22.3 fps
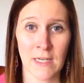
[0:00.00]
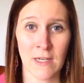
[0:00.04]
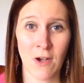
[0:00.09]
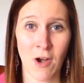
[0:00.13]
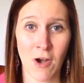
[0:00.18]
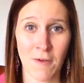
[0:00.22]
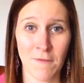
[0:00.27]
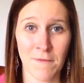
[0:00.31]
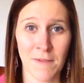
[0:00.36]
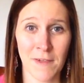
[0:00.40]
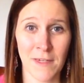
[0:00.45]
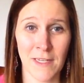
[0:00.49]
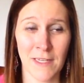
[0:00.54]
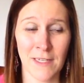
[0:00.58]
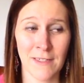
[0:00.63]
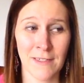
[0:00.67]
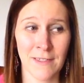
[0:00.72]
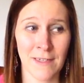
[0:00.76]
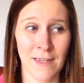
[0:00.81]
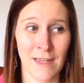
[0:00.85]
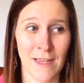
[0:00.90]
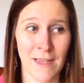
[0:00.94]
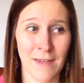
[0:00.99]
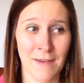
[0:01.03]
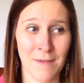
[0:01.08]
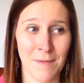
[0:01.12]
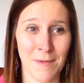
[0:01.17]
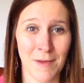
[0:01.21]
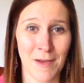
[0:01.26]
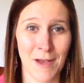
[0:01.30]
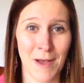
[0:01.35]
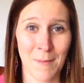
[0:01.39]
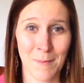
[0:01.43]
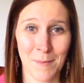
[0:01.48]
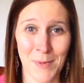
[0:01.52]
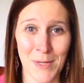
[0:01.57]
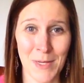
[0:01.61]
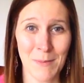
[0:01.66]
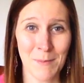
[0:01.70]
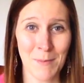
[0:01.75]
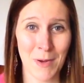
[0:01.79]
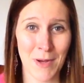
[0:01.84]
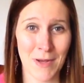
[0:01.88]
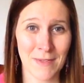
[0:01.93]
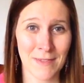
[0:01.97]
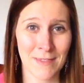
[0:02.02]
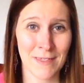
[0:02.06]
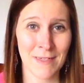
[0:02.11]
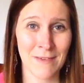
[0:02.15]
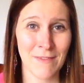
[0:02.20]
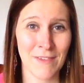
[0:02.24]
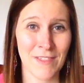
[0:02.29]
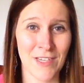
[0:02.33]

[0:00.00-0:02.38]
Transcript: confident and upbeat and positive.